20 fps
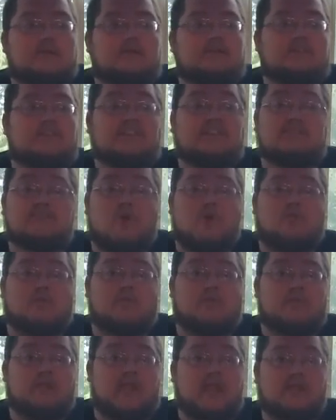since
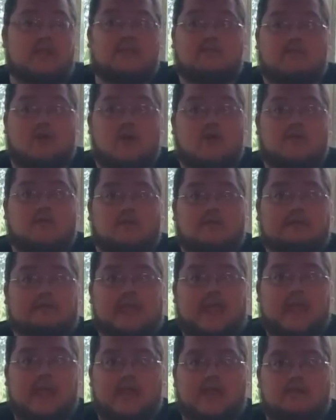Marvel the End in Marvel is
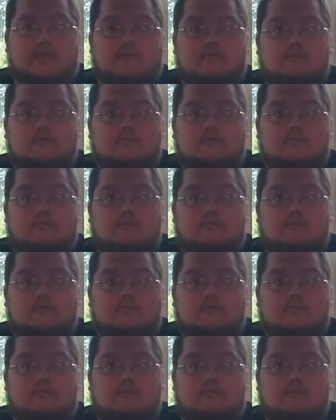canon.